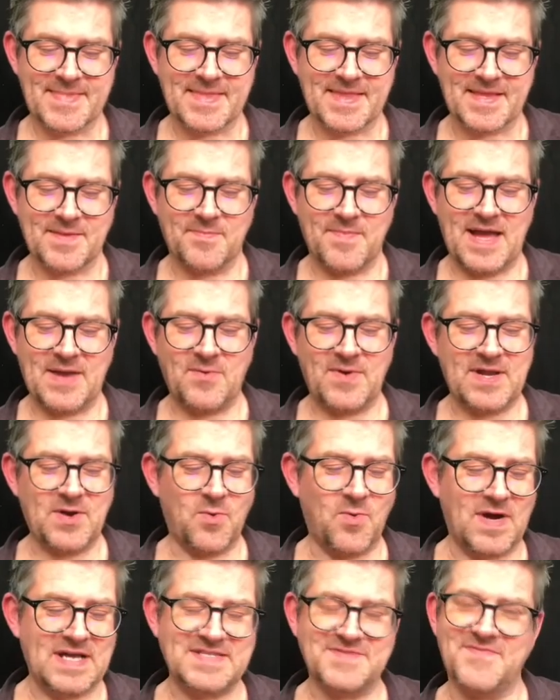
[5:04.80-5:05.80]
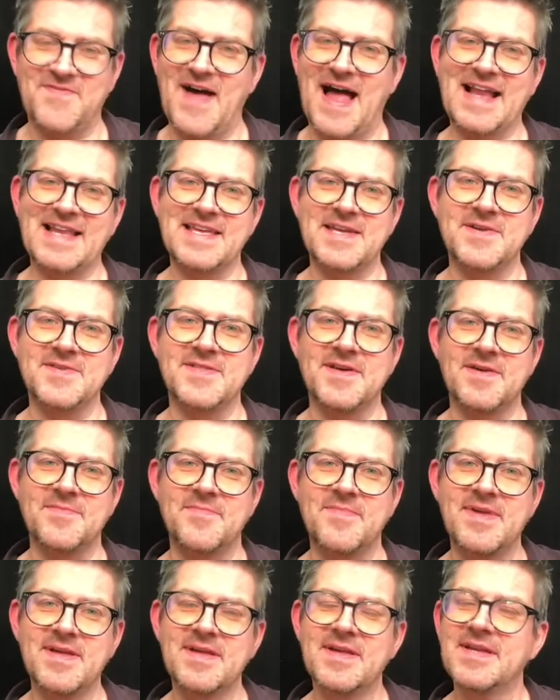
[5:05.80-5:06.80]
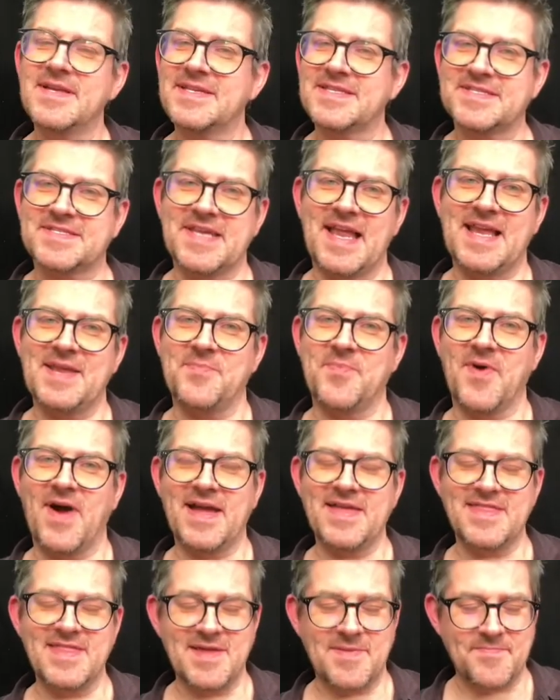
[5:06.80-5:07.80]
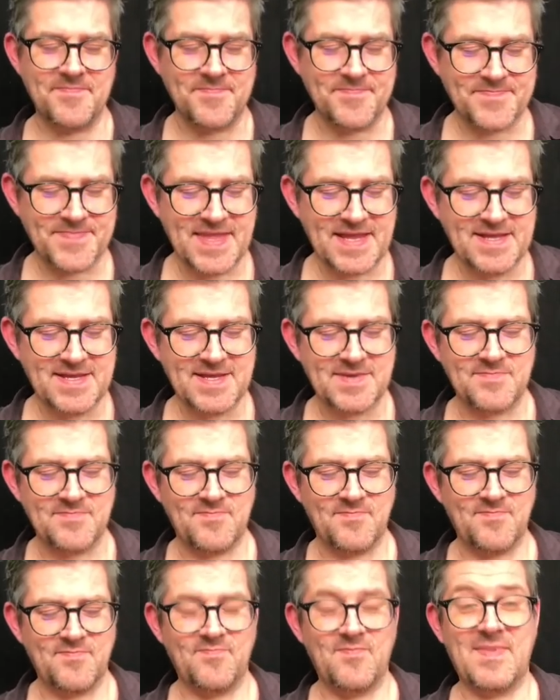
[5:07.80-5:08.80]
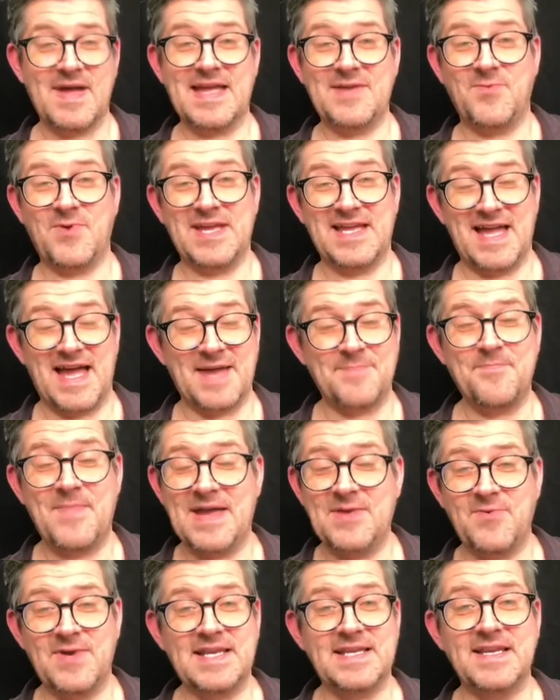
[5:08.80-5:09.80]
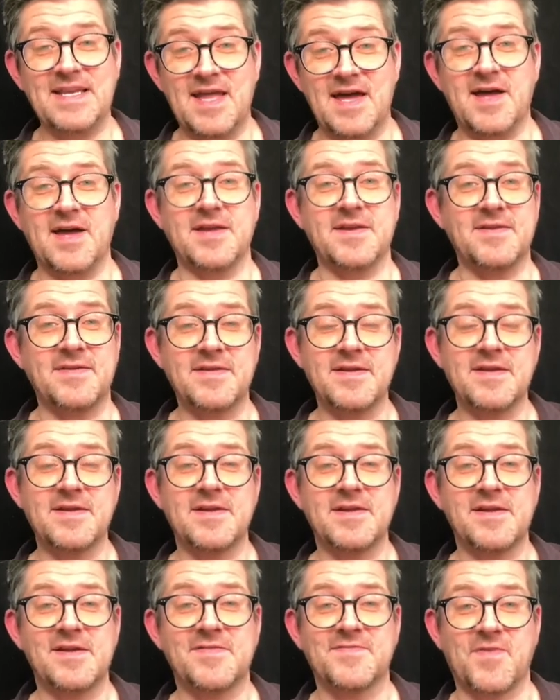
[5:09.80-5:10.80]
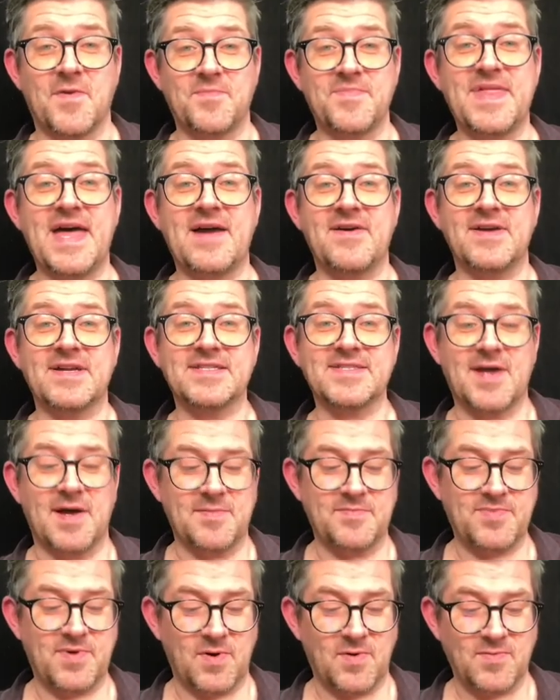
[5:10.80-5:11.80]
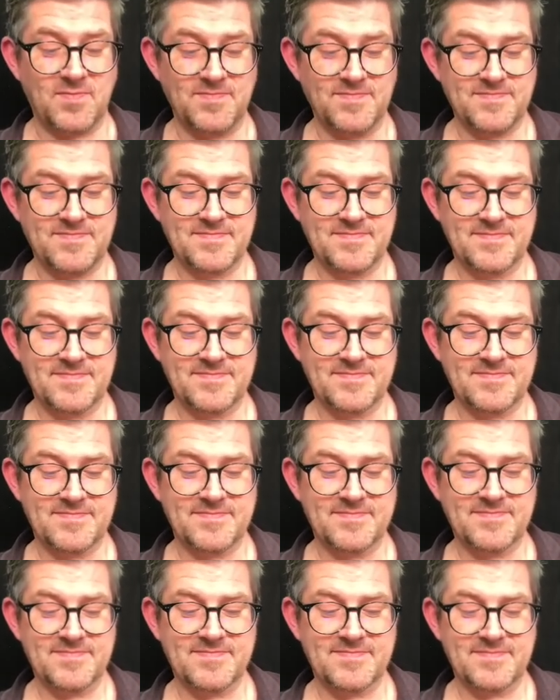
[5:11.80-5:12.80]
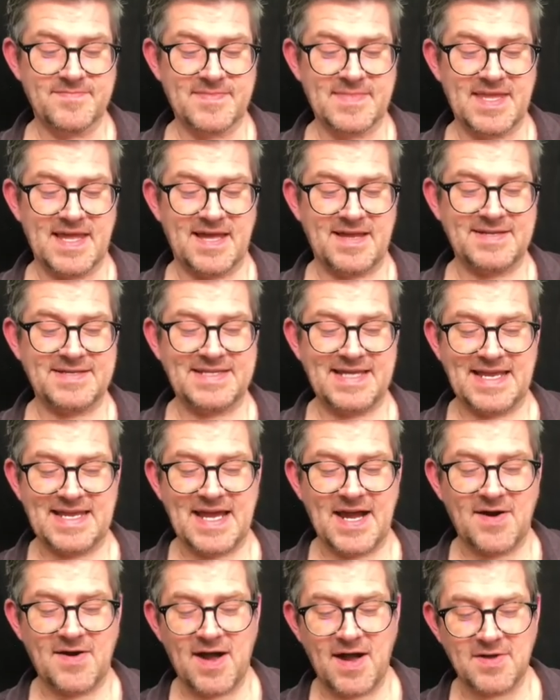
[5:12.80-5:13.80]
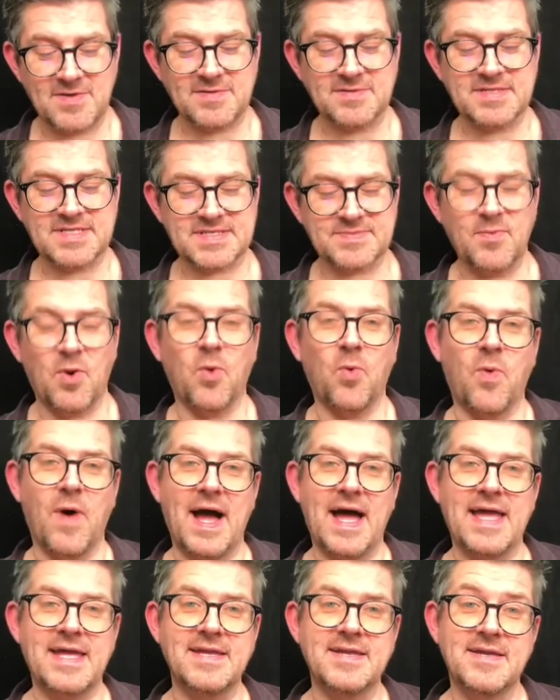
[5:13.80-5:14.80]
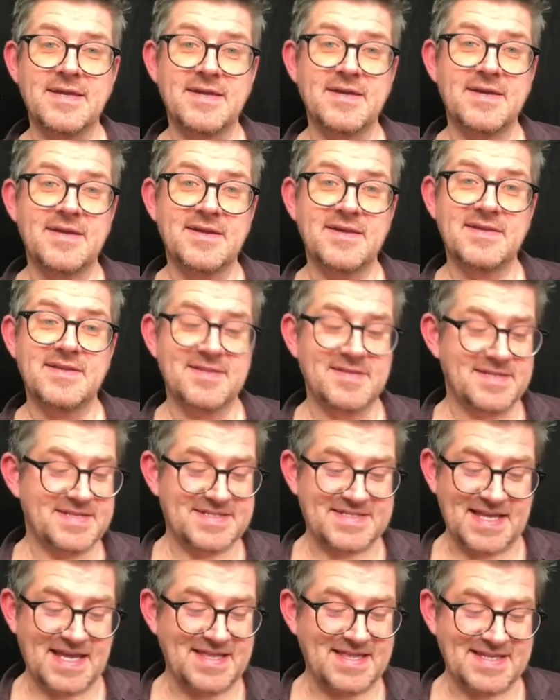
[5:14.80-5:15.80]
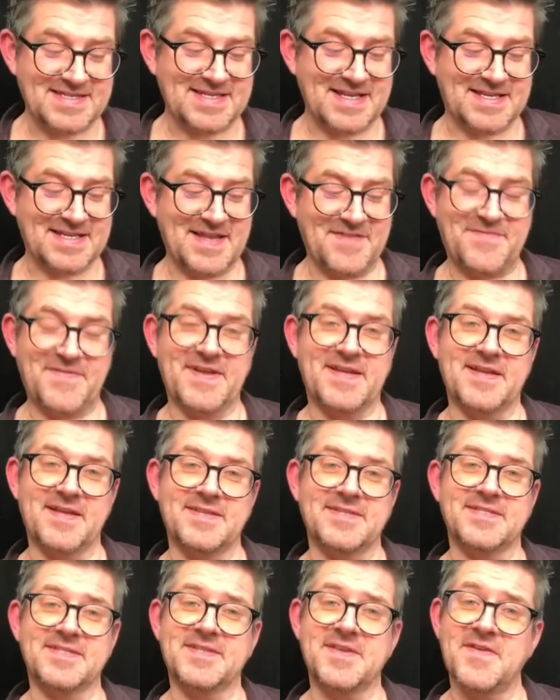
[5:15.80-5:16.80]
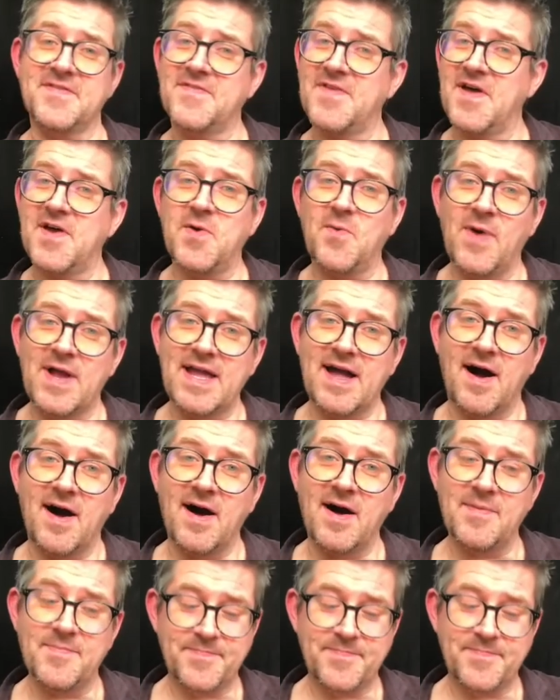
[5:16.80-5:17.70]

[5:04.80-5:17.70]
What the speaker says: May we always value them, celebrate them. May we learn from their example, and in our own small way see the significance of who we are